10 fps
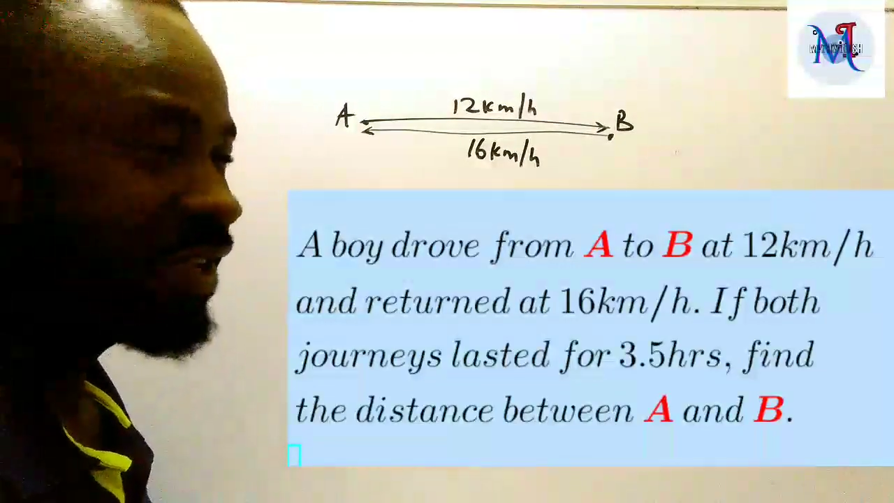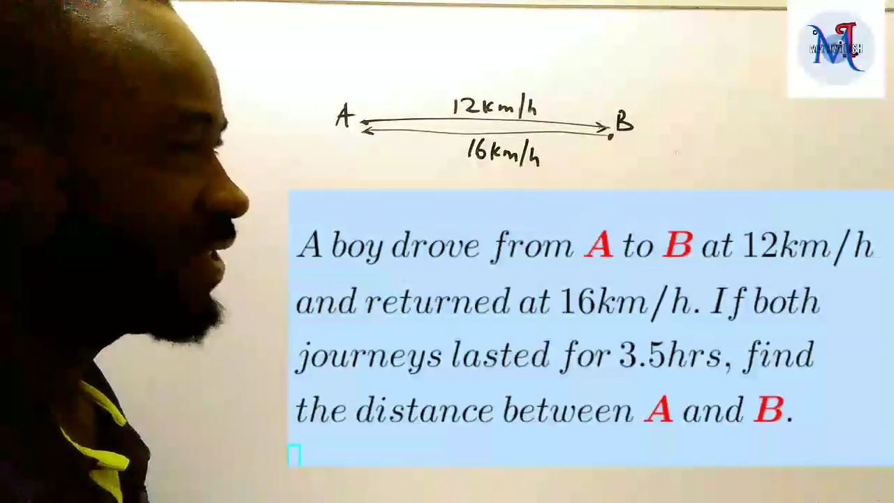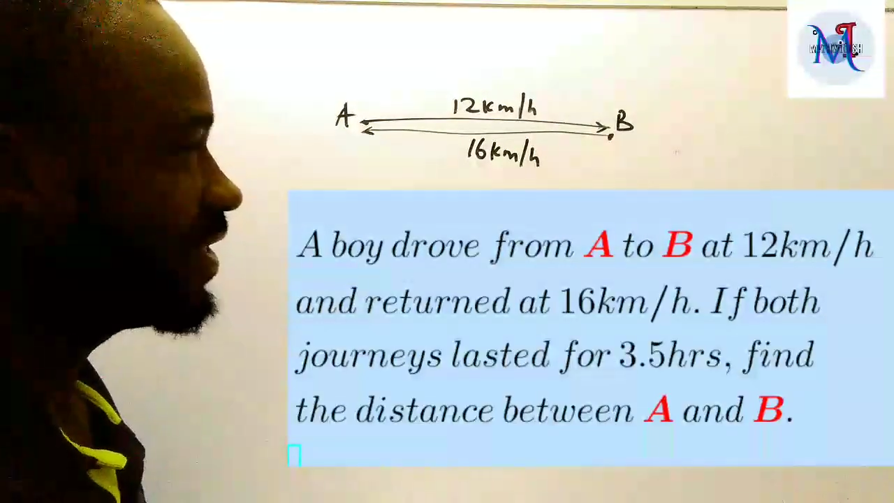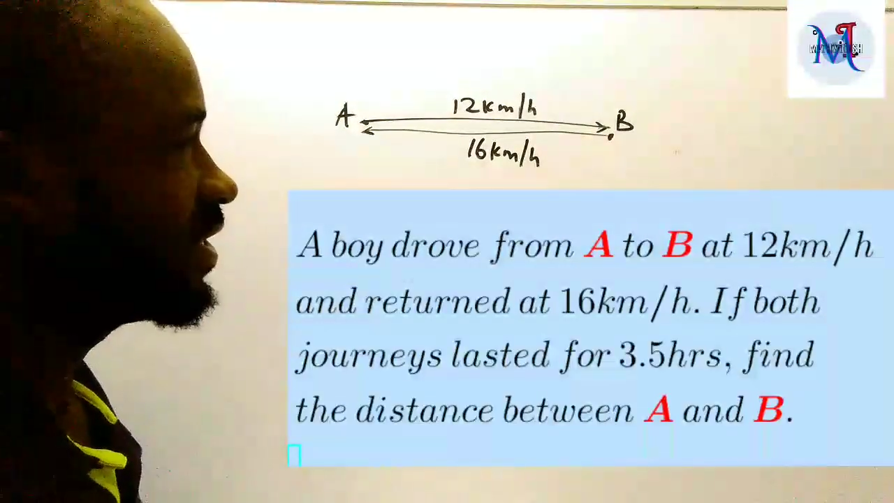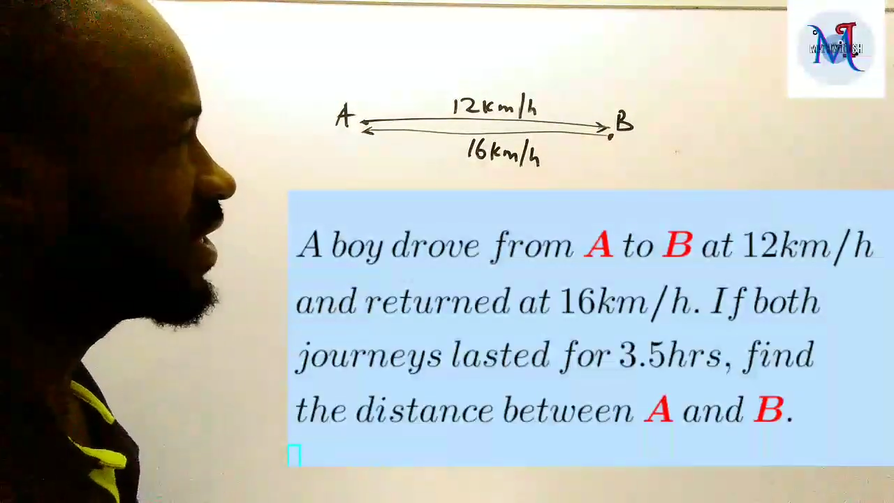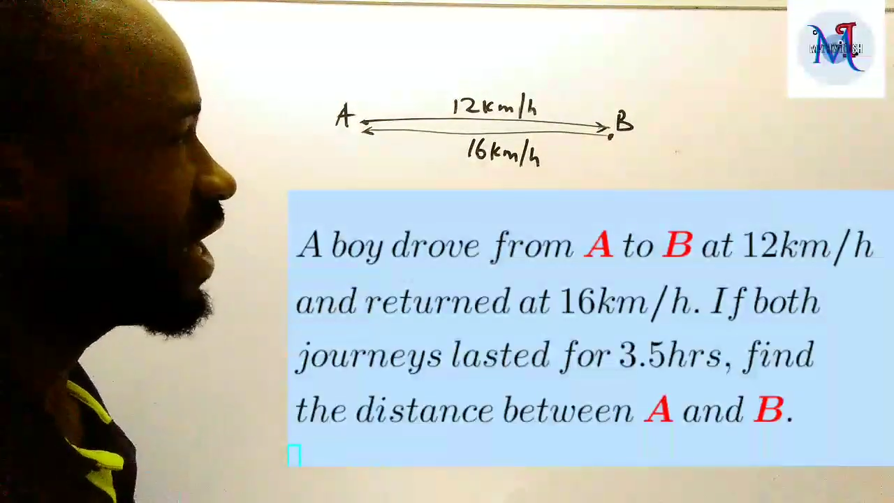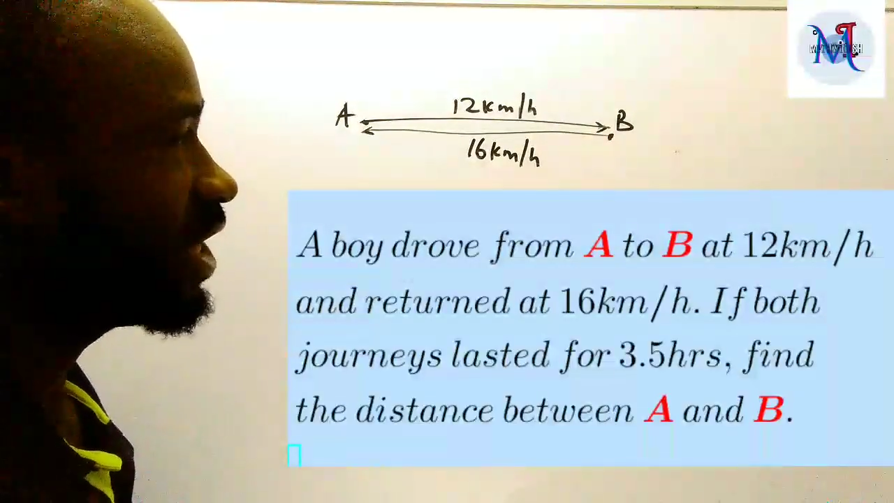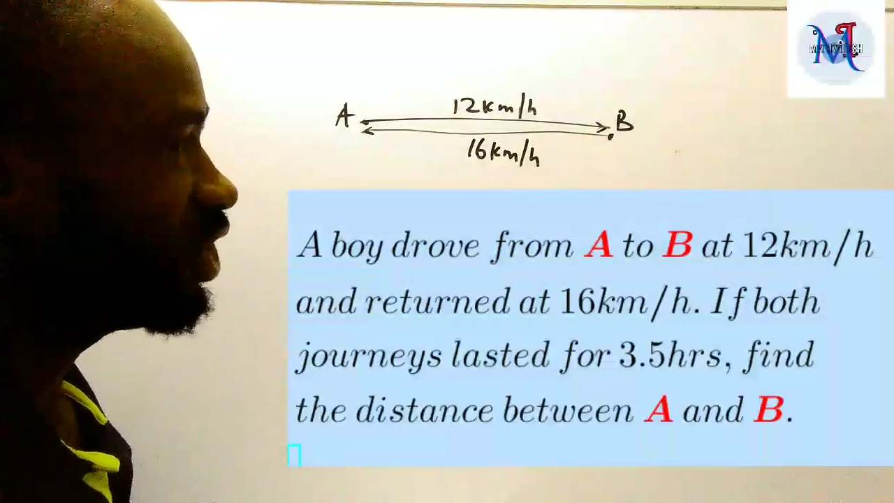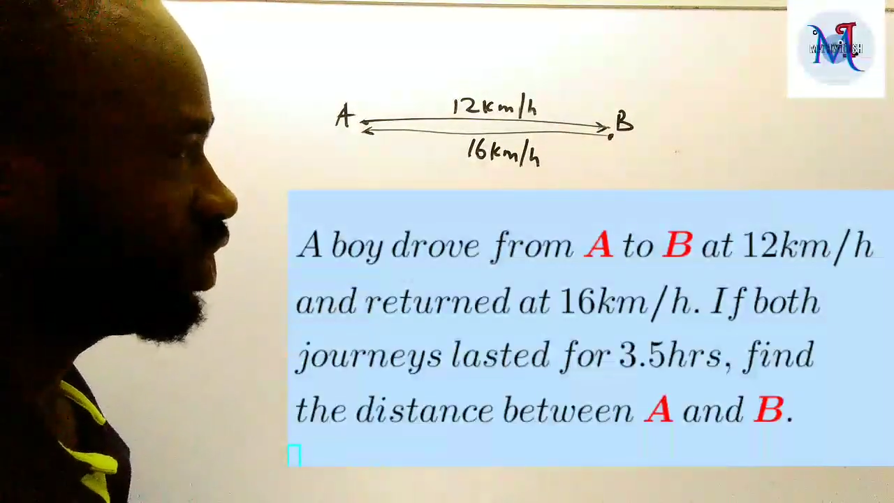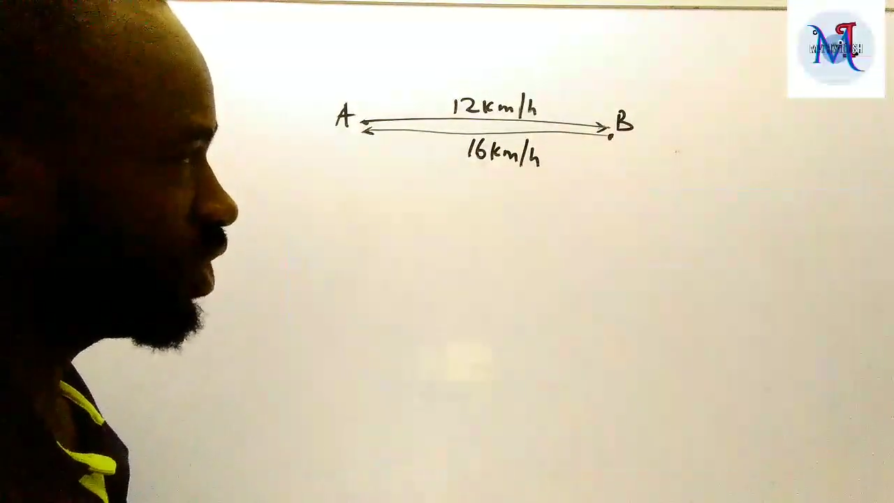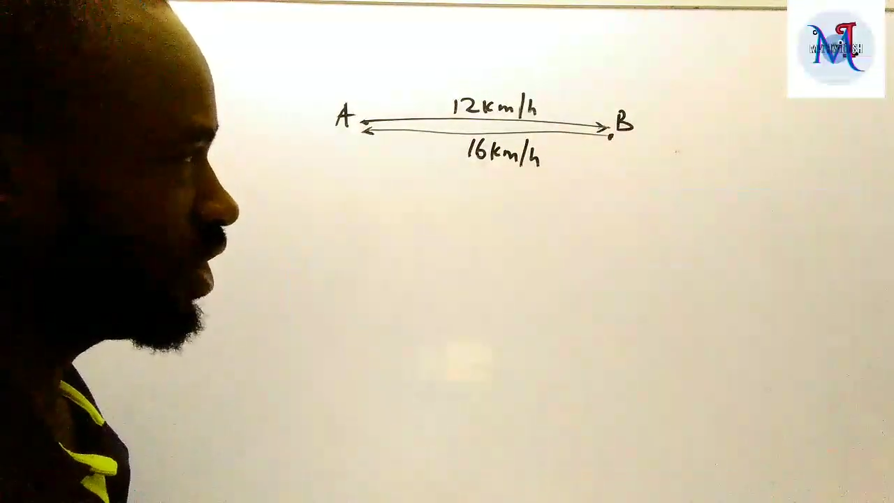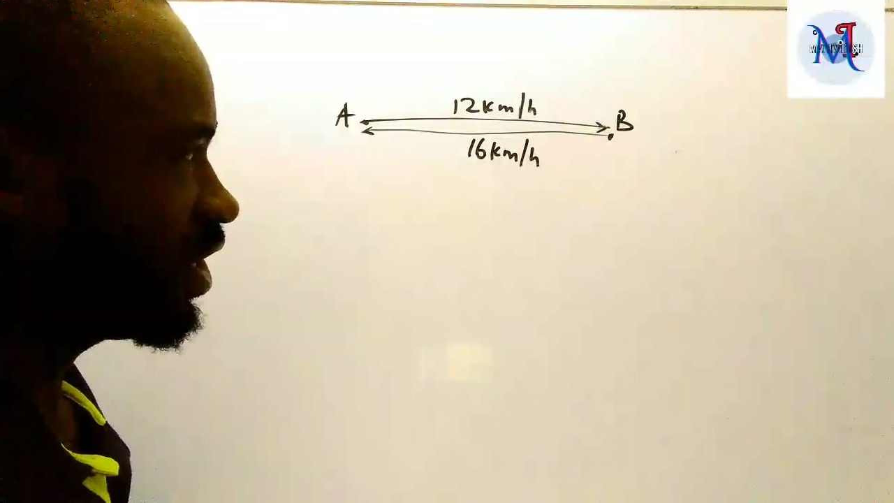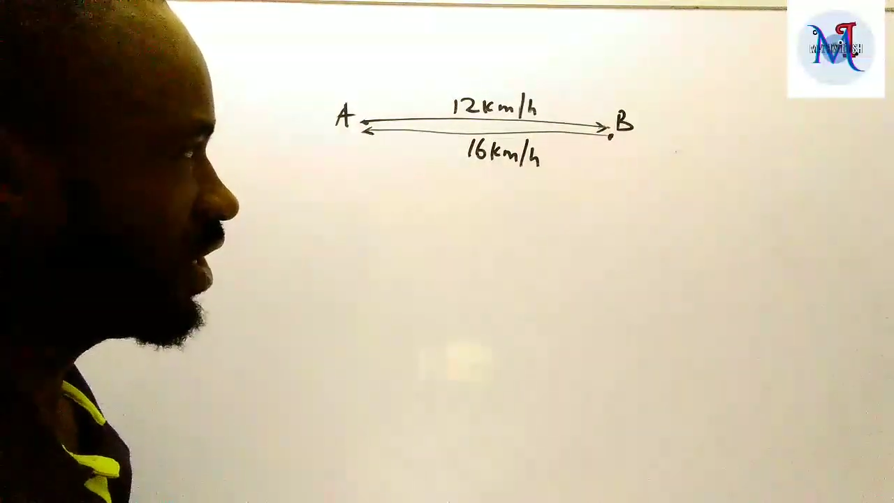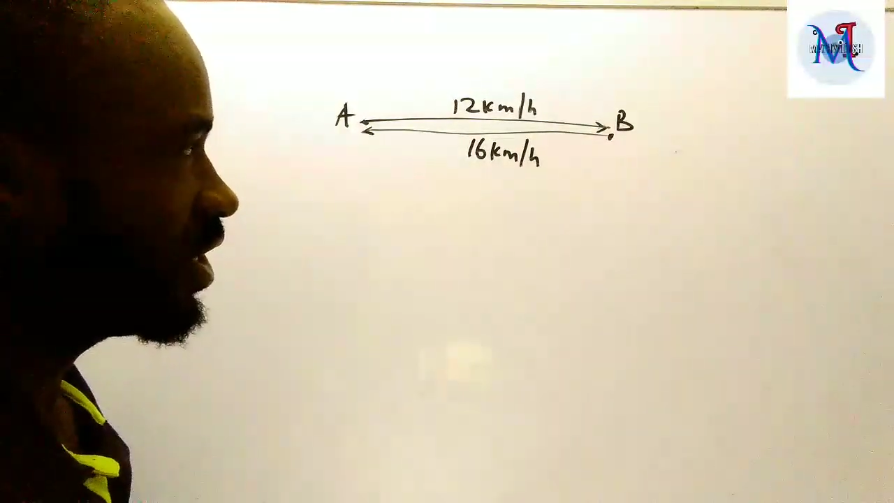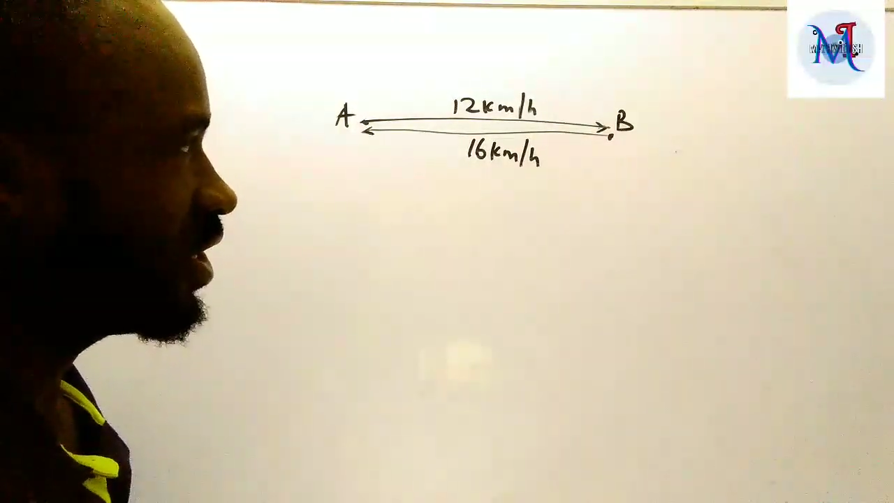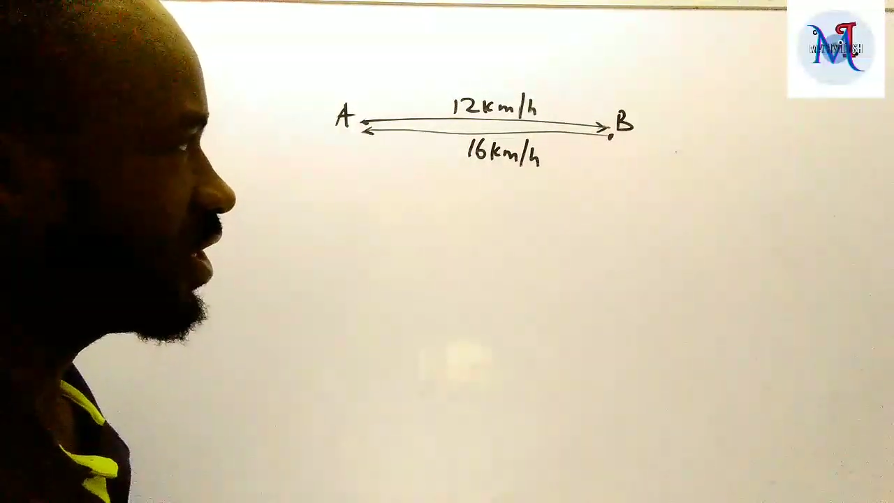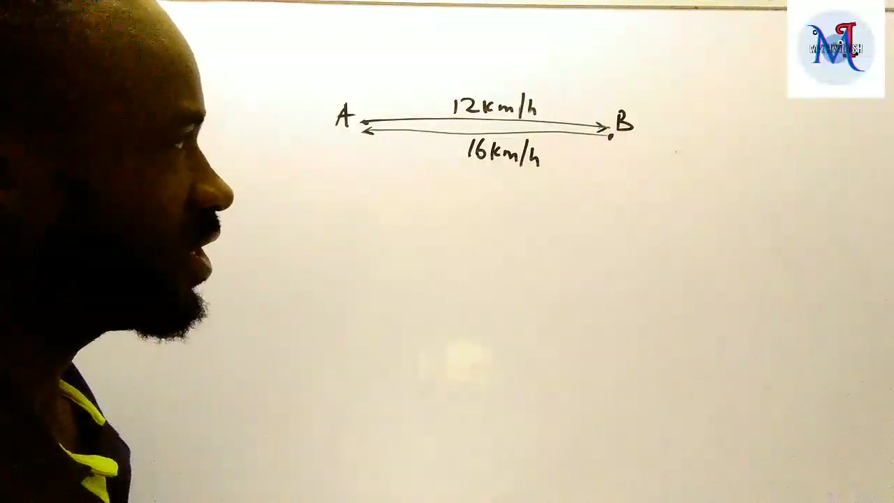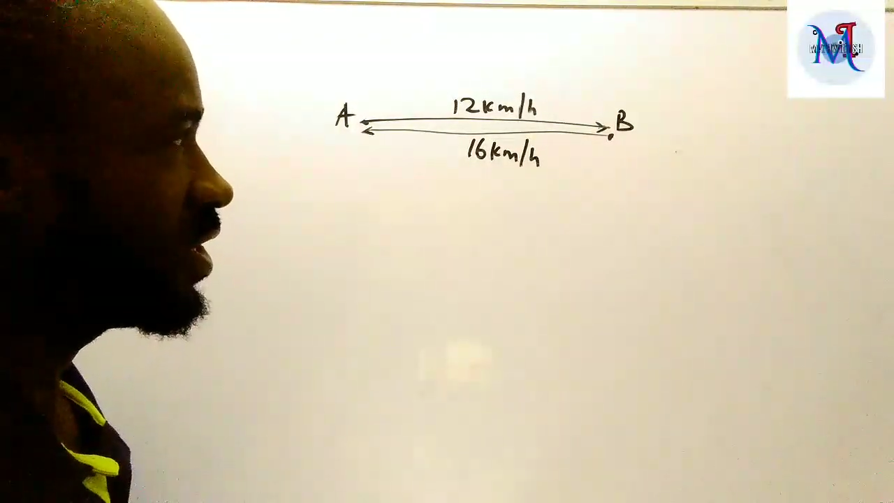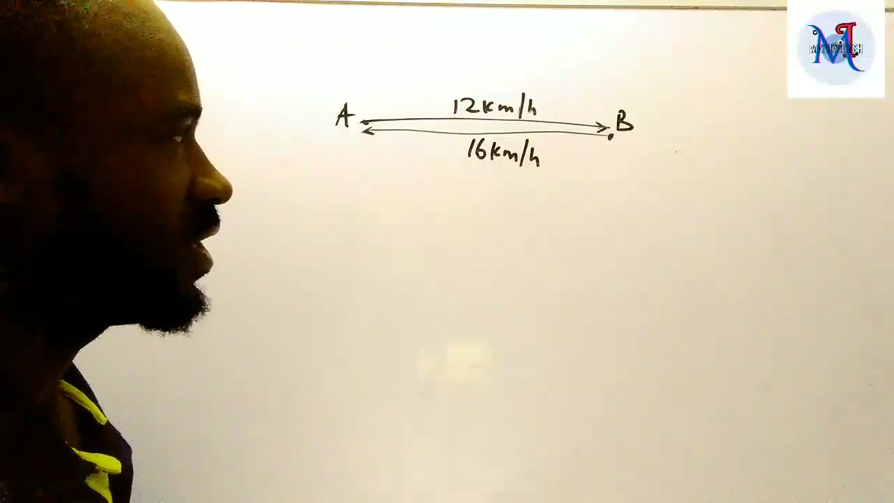this entire journey